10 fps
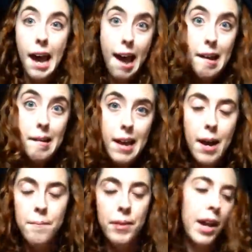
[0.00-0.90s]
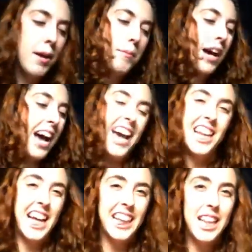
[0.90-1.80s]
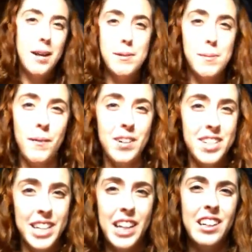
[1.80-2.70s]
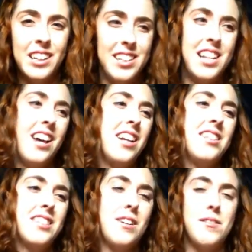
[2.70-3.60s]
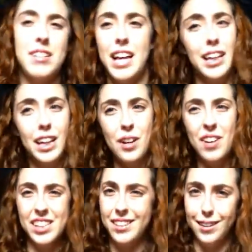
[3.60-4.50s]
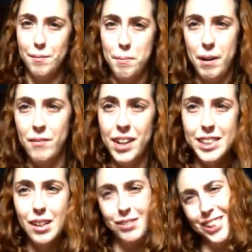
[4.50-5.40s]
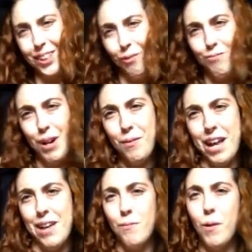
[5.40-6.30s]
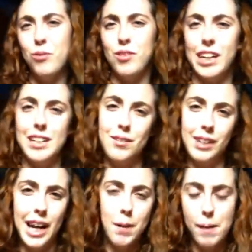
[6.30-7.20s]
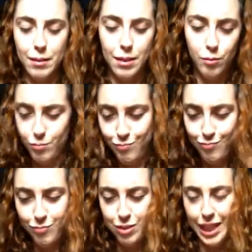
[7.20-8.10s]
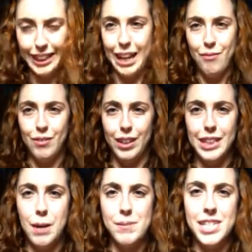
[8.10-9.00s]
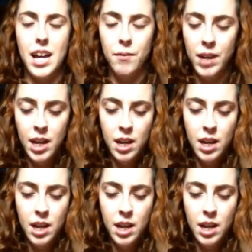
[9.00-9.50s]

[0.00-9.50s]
I don't know, but I like them. It's my first nail art design, so I was like, you know what, it's not going to be perfect, so screw it. Wolverine don't care about the, like, that frilly type of stuff.